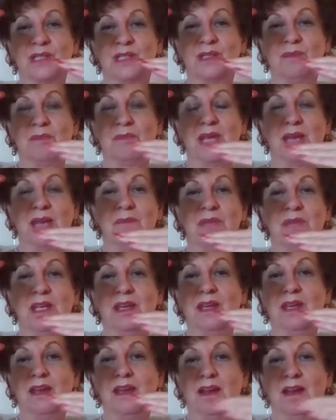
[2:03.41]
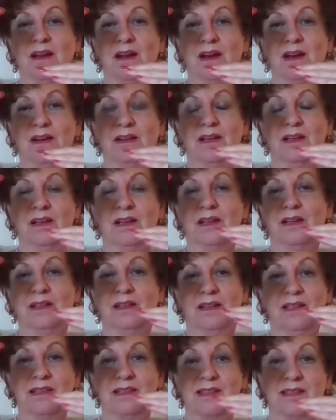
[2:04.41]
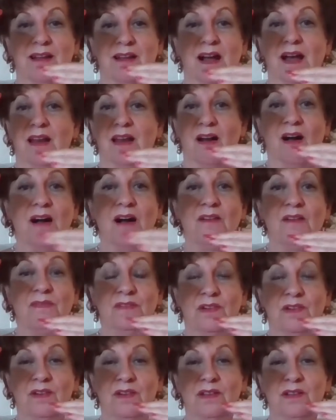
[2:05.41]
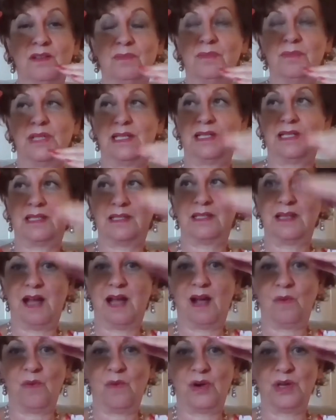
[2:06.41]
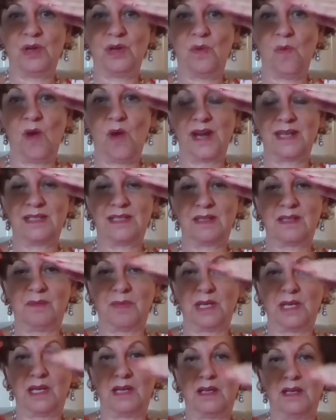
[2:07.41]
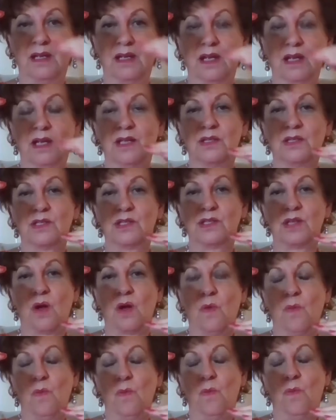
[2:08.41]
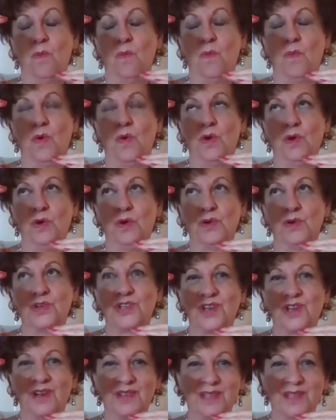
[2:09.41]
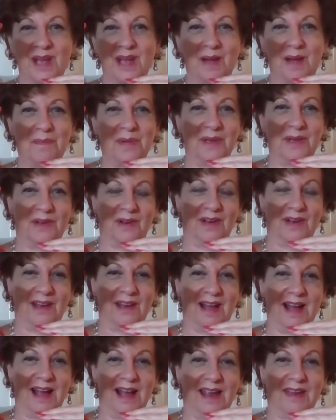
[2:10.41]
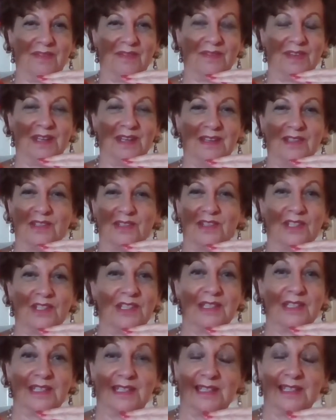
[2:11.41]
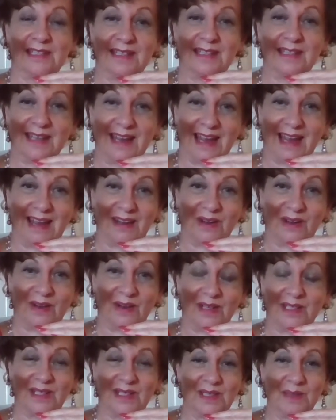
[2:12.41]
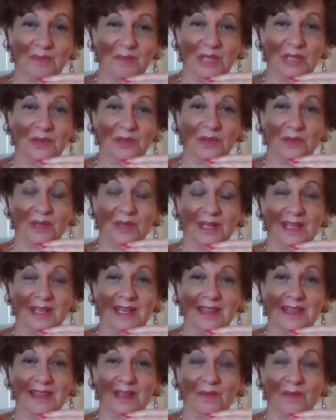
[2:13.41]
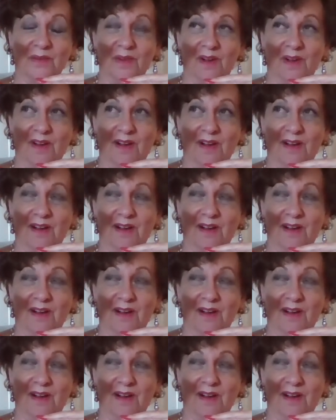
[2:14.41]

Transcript: It may be here. It's not awful, but it's not where you want it to be. So who shows up in your life is just an indicator. It doesn't mean you're doing anything wrong.